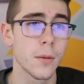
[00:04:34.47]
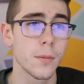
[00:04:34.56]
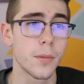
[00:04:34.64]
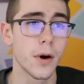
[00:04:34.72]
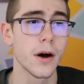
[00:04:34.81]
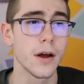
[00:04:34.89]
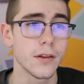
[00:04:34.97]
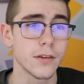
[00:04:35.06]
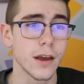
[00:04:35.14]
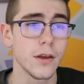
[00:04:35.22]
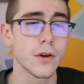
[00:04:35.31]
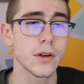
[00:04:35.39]
But
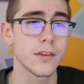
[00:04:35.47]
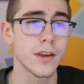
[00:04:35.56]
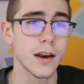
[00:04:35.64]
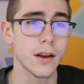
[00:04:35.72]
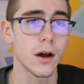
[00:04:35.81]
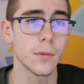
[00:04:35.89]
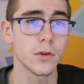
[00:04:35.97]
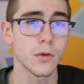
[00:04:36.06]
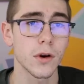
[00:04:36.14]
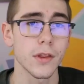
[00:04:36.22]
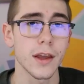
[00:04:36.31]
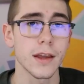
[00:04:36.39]
yeah, you can set it up to
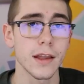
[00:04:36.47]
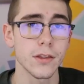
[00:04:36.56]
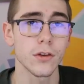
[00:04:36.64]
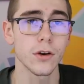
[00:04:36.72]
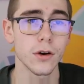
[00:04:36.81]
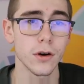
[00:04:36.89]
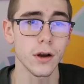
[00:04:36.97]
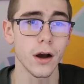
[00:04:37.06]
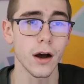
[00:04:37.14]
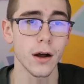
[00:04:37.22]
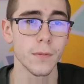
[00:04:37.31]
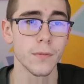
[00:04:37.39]
where they get their
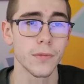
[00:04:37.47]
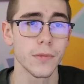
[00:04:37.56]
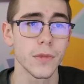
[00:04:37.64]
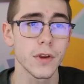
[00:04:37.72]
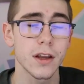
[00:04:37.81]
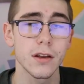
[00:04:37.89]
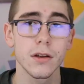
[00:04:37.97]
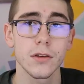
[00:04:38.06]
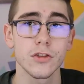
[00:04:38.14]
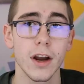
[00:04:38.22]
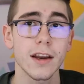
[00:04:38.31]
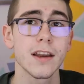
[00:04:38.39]

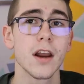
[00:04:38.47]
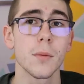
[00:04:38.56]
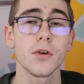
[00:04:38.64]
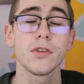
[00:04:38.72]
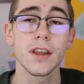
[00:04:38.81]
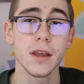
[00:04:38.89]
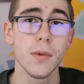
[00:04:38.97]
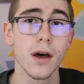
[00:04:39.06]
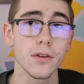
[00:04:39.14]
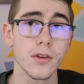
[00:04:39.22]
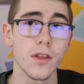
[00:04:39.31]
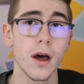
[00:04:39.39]
tracking numbers
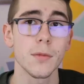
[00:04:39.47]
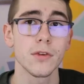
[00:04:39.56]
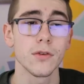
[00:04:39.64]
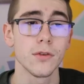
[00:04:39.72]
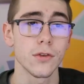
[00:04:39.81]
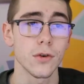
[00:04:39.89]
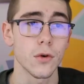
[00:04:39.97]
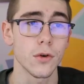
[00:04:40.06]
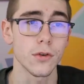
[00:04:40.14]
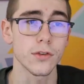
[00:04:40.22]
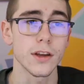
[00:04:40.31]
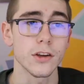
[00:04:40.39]
emailed to them as soon as the
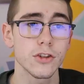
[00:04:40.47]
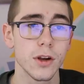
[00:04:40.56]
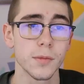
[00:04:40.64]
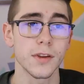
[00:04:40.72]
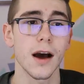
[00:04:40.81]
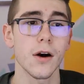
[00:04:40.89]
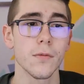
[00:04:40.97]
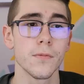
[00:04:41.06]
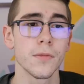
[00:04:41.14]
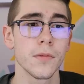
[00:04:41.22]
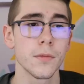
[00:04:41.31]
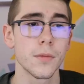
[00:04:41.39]
orders get shipped out.
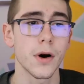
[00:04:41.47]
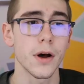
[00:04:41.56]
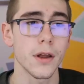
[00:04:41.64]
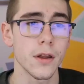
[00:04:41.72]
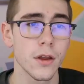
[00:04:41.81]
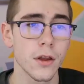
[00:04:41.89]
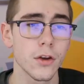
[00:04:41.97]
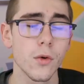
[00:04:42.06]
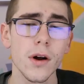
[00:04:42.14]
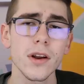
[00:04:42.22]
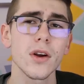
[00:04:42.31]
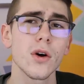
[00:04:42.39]
But you'll
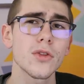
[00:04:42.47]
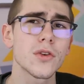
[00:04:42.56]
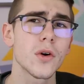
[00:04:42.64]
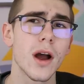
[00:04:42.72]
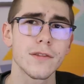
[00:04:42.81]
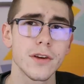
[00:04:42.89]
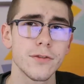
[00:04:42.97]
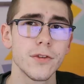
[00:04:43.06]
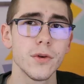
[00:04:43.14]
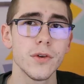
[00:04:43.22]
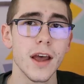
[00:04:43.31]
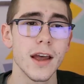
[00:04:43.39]
want to go through every
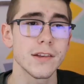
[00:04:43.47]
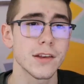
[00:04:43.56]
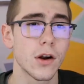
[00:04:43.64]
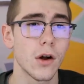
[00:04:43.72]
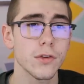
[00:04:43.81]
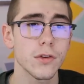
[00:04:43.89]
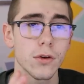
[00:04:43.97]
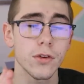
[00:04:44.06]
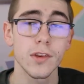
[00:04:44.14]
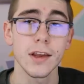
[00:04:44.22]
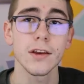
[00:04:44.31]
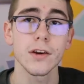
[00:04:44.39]
few days and also
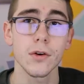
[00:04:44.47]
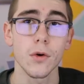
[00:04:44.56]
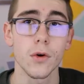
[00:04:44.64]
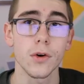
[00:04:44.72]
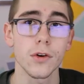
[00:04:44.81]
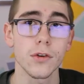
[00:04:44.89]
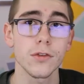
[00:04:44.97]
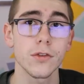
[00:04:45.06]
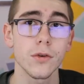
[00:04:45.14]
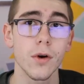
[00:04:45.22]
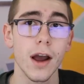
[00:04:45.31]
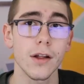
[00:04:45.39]
sync your orders
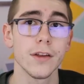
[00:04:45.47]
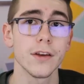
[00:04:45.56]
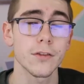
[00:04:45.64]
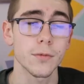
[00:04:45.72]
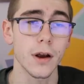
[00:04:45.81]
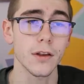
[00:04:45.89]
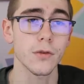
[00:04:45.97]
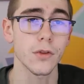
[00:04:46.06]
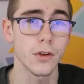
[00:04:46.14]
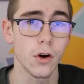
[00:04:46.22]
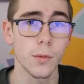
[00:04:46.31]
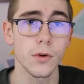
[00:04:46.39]
through Aliexpress with
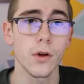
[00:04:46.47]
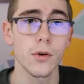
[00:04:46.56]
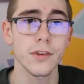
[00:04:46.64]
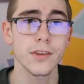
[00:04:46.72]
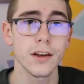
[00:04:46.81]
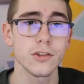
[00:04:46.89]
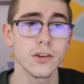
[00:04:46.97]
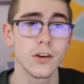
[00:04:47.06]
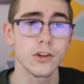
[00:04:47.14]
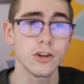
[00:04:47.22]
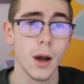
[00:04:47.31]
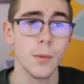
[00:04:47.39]
the Oberlo extension
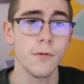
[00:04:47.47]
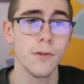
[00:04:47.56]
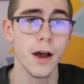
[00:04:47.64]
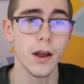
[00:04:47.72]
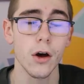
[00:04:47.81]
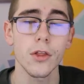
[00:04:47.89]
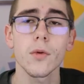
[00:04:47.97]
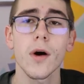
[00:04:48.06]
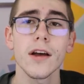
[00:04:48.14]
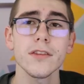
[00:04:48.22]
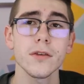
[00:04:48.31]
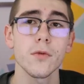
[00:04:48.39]
to Shopify.
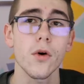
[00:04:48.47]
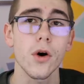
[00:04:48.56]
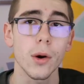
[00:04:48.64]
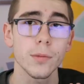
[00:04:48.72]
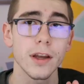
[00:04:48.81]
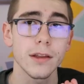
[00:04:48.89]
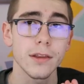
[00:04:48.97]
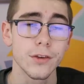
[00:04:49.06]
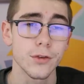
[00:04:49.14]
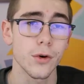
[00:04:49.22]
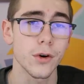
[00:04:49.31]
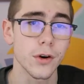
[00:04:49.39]
Otherwise, it won't update
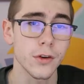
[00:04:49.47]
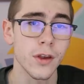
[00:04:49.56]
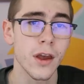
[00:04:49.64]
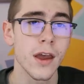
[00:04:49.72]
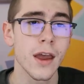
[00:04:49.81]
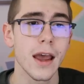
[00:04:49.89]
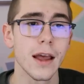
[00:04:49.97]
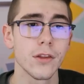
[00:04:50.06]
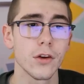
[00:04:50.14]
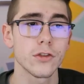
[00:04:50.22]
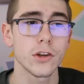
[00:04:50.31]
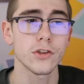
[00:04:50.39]
these orders and
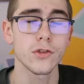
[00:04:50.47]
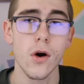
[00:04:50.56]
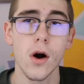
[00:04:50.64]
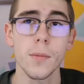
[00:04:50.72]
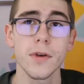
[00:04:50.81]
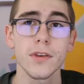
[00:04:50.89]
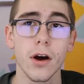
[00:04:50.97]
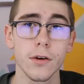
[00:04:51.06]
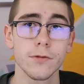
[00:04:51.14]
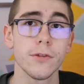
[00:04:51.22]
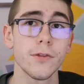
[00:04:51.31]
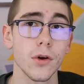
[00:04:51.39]
they'll just show up as
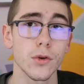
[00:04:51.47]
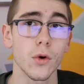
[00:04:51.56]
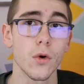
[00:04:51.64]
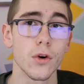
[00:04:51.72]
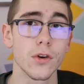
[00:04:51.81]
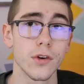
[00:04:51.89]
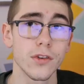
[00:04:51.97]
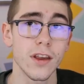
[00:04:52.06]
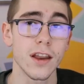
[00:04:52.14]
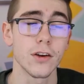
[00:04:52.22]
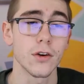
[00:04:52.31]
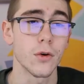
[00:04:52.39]
unfulfilled orders
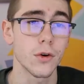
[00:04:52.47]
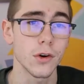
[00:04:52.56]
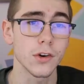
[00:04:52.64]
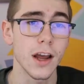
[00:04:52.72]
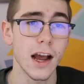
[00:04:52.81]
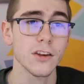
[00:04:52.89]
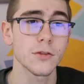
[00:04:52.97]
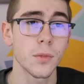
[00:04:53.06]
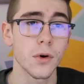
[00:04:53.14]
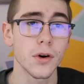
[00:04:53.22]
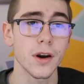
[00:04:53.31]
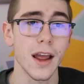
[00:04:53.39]
in your order
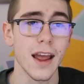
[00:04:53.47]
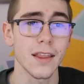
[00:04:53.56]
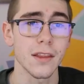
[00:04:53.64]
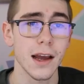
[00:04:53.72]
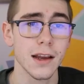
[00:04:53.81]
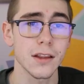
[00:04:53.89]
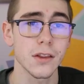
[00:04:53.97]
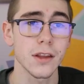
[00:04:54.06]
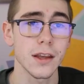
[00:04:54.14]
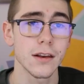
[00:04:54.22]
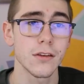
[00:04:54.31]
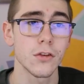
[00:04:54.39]
dashboard, and that can
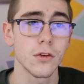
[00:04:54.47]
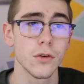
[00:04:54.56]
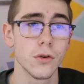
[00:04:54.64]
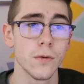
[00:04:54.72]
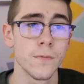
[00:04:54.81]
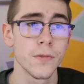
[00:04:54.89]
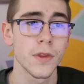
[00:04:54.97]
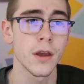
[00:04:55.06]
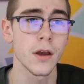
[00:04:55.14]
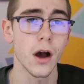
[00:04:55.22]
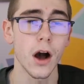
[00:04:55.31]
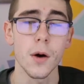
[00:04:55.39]
lead to
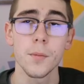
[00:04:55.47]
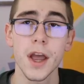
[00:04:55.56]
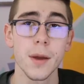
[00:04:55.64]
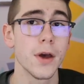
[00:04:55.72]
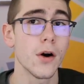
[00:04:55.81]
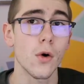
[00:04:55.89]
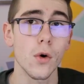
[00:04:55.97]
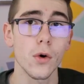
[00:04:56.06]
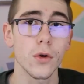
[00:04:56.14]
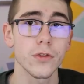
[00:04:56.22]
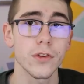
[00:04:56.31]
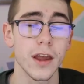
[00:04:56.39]
payment
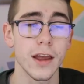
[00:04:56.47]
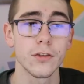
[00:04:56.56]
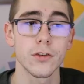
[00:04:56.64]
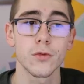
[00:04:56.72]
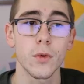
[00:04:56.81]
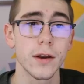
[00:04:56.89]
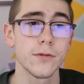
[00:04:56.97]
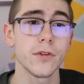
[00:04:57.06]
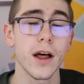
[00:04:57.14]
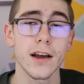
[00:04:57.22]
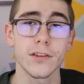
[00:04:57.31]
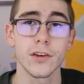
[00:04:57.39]
holds and just red
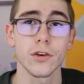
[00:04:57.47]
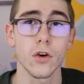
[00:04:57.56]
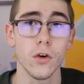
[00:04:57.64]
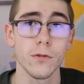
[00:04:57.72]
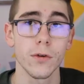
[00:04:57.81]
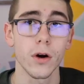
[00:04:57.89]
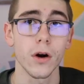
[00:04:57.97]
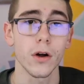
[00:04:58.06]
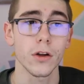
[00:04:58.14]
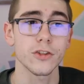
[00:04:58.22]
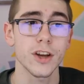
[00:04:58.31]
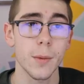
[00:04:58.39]
flags in your
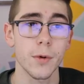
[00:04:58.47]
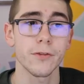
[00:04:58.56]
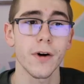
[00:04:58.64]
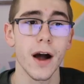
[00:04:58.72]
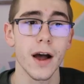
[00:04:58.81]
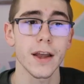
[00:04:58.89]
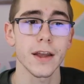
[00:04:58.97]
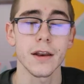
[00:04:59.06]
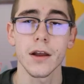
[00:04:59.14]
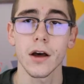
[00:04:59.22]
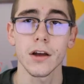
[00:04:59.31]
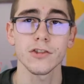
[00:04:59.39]
overall Shopify
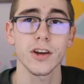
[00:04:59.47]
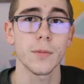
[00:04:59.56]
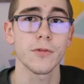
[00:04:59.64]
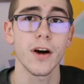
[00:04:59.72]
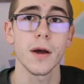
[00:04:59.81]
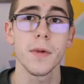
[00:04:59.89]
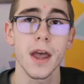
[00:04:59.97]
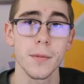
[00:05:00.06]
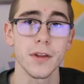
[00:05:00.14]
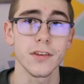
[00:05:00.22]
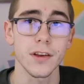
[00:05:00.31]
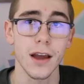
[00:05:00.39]
and Shopify
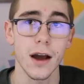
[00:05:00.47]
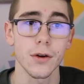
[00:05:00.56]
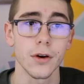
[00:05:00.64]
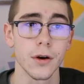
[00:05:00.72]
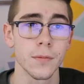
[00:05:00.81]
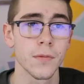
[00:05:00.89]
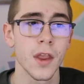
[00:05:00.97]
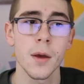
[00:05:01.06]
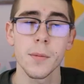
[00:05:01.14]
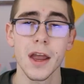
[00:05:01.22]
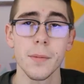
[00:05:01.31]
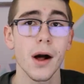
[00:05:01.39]
payments account or
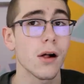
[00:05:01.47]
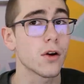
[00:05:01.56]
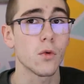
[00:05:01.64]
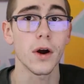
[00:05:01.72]
PayPal or